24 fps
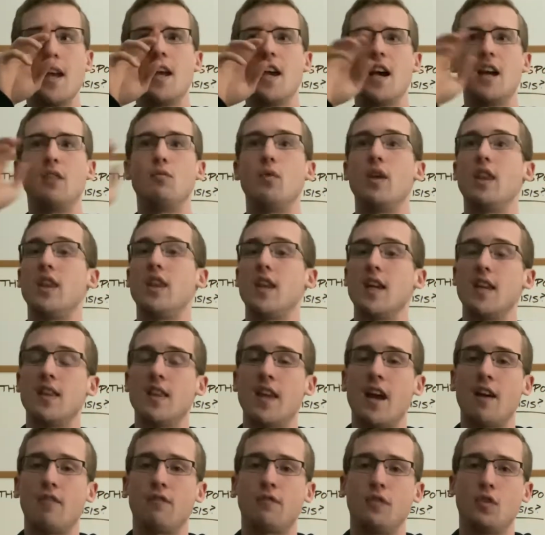And within
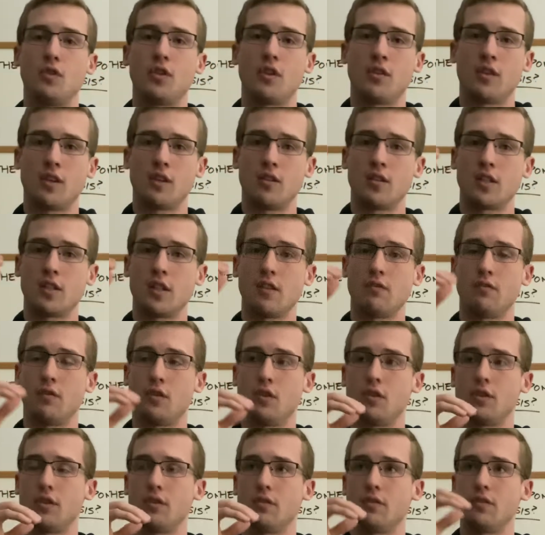that folder, there's a
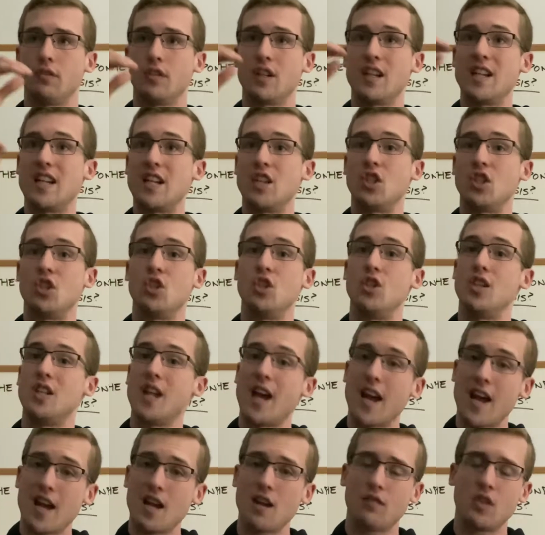folder for each
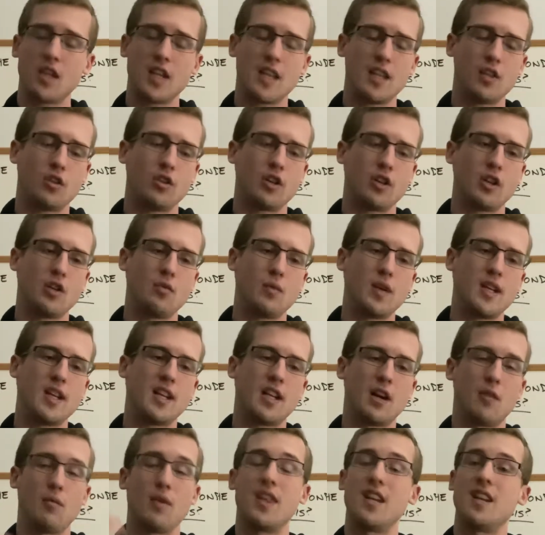day of the e-learning week,
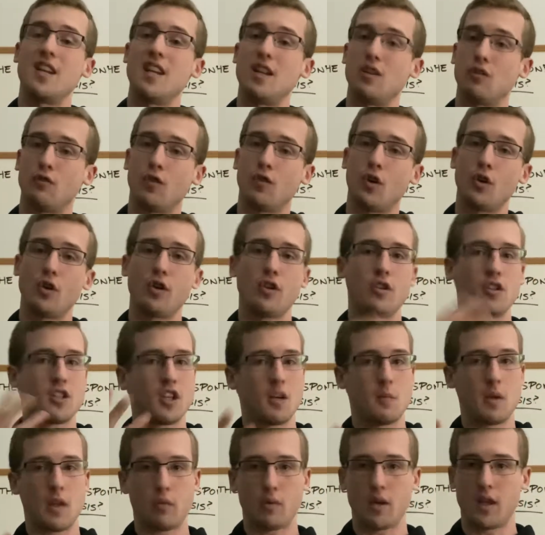and within each folder, there's going
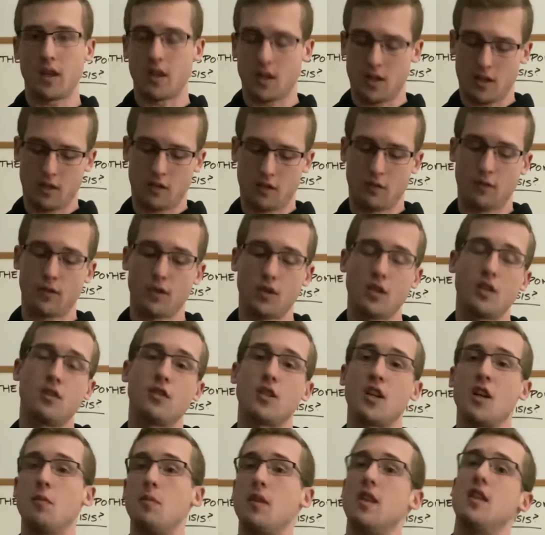to be 3 things. First, there's
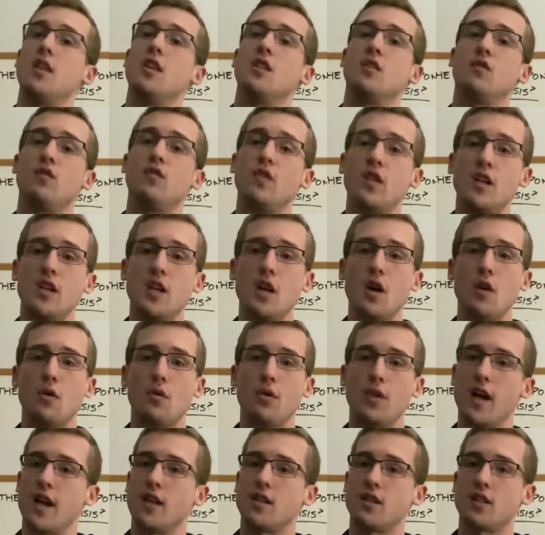going to be this video
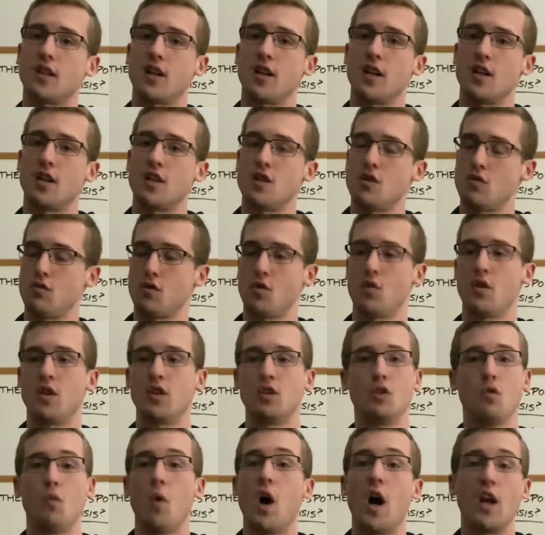that you're going
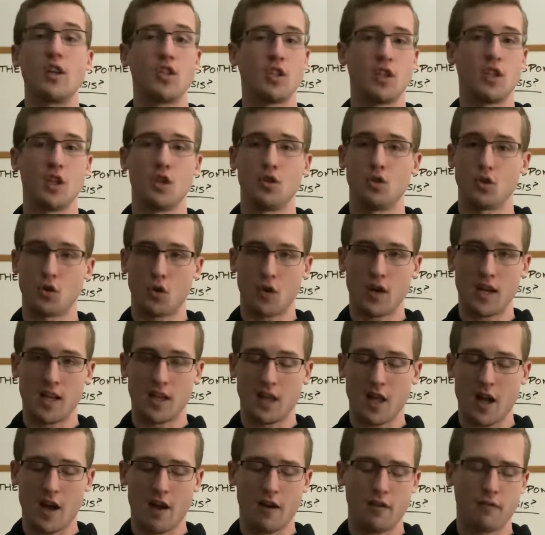to watch and enjoy and
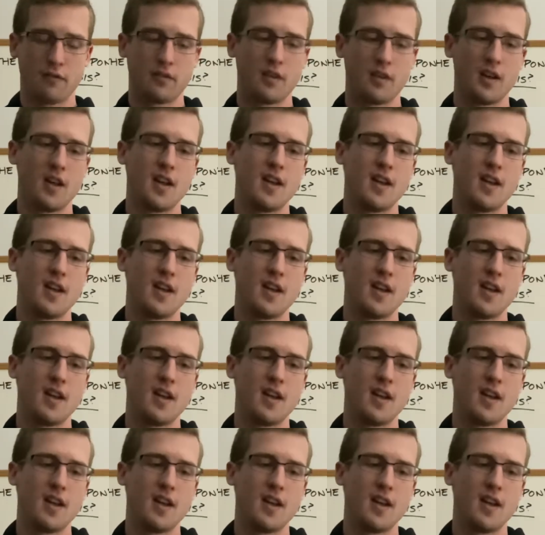love.